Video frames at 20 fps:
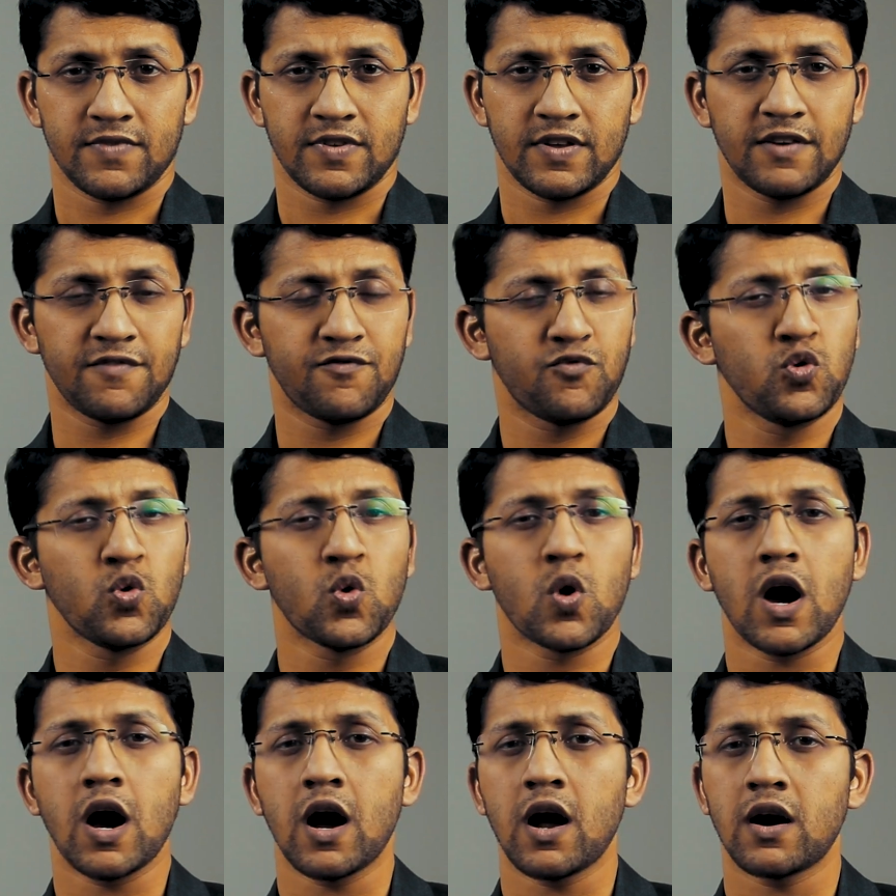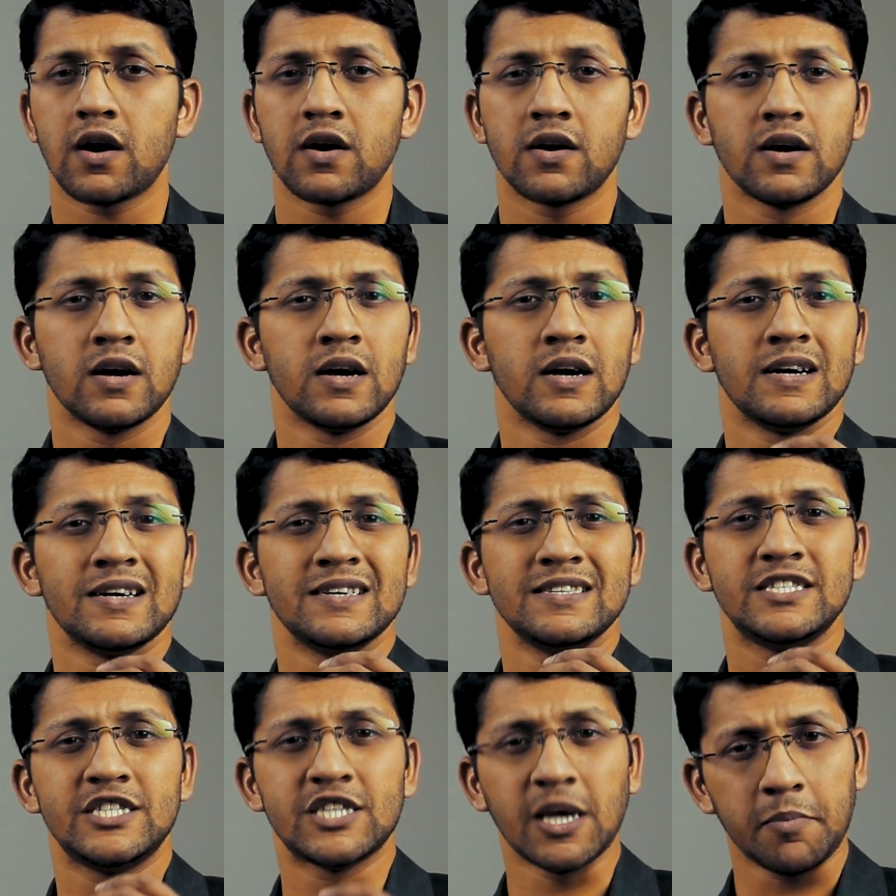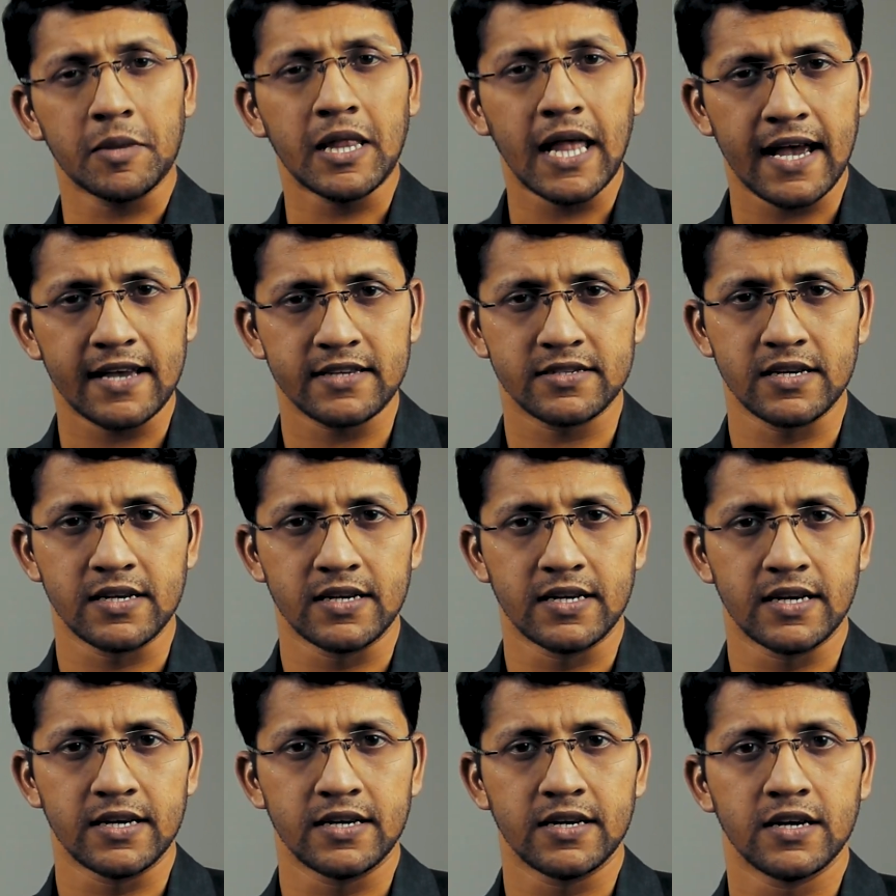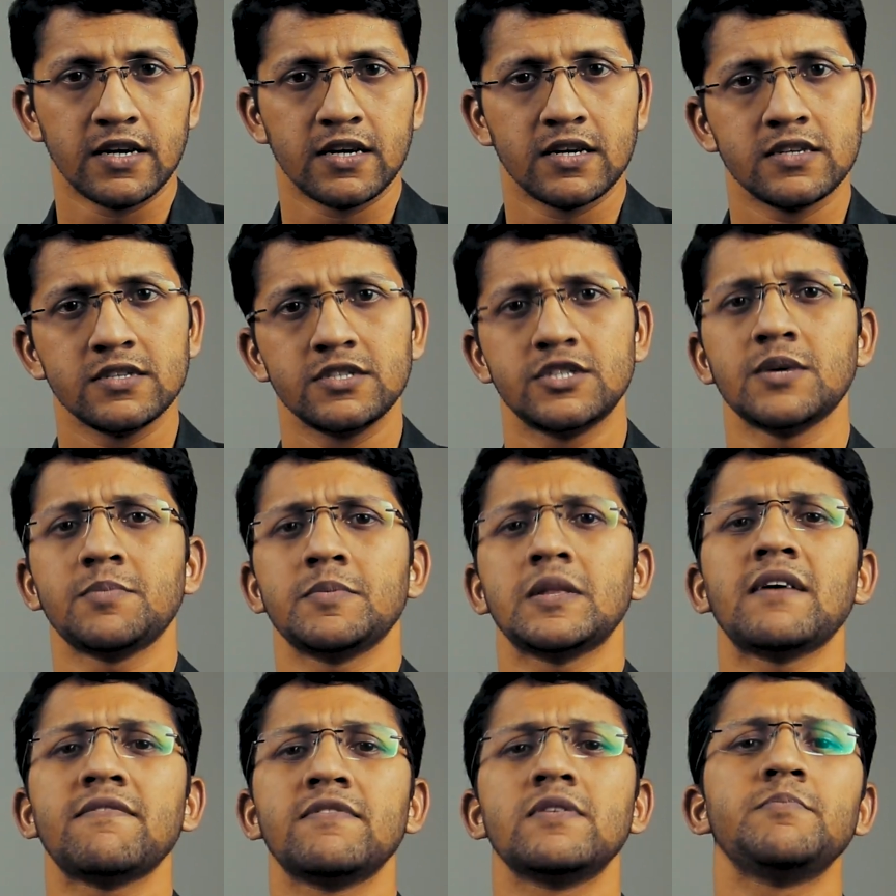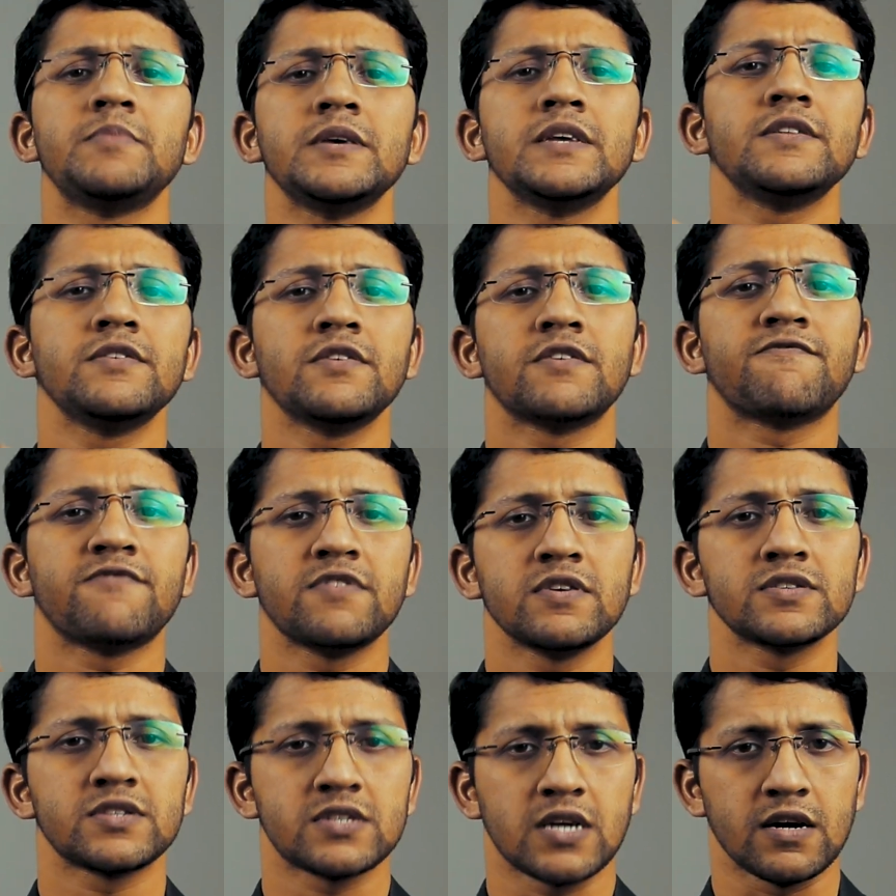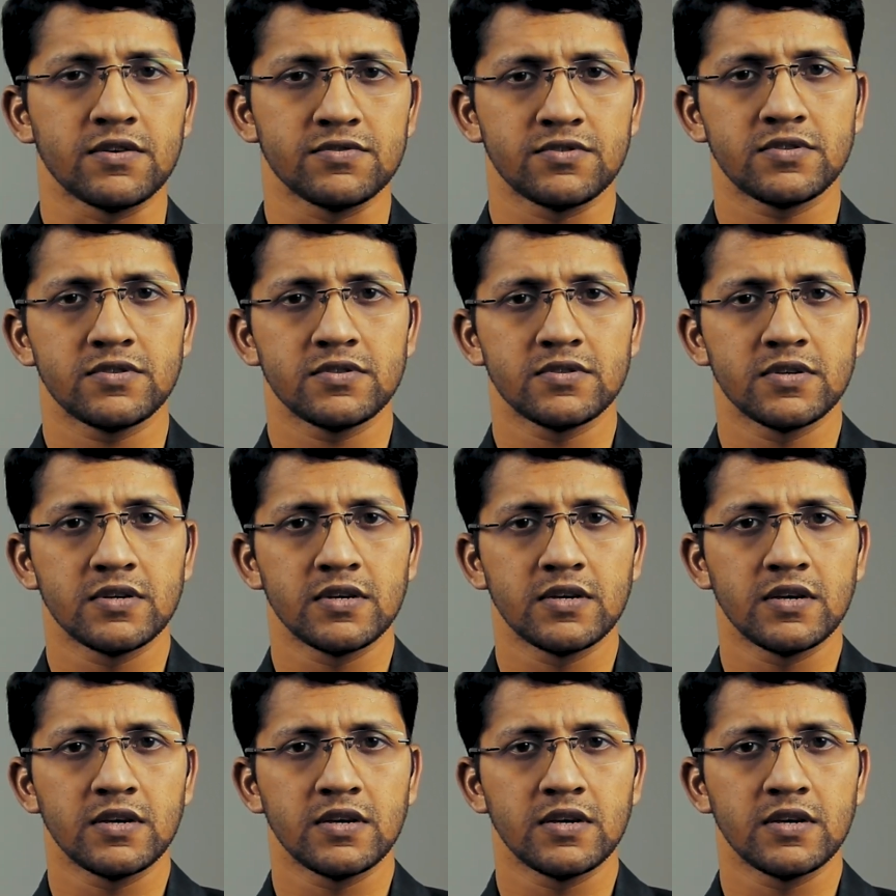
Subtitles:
If you are Gemini ascendant, Gemini will be in your first house.